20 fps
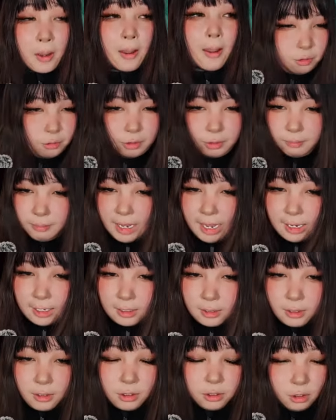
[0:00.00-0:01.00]
Screw it
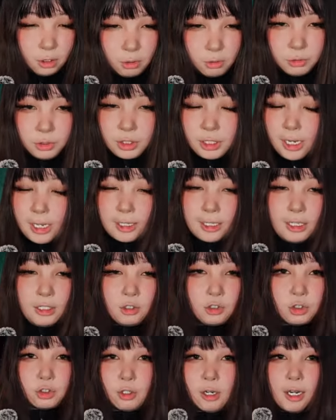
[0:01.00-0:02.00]
back, closed, and
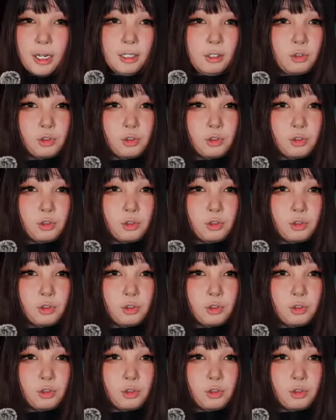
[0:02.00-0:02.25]
then try